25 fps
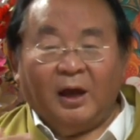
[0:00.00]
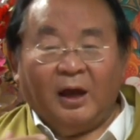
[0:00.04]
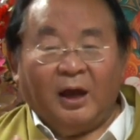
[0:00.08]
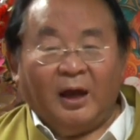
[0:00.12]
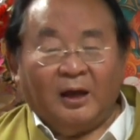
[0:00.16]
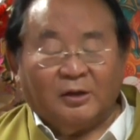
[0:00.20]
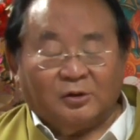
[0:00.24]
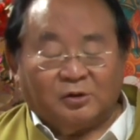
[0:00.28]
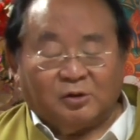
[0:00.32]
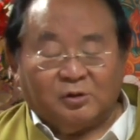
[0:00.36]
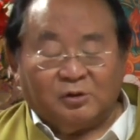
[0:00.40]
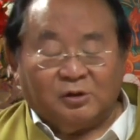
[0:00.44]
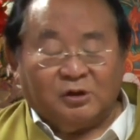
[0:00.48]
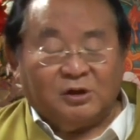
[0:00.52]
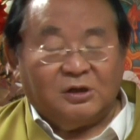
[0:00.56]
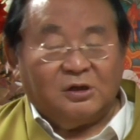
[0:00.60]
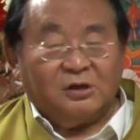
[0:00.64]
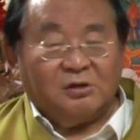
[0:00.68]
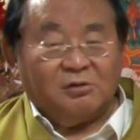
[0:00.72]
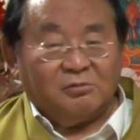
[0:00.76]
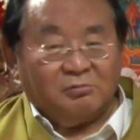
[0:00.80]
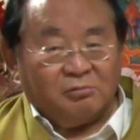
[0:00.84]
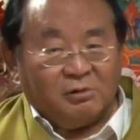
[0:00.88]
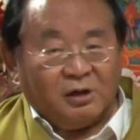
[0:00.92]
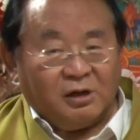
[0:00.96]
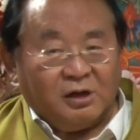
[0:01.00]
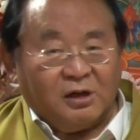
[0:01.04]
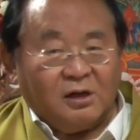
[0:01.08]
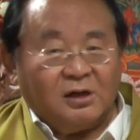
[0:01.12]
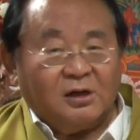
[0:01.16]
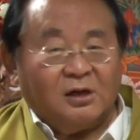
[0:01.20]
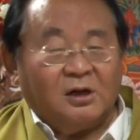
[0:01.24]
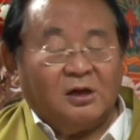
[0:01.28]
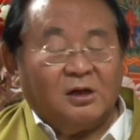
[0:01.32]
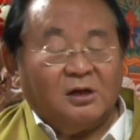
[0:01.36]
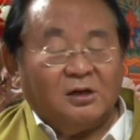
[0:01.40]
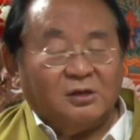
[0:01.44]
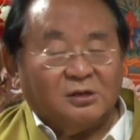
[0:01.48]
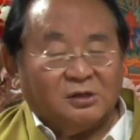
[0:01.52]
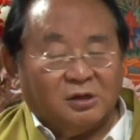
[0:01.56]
Actually, really,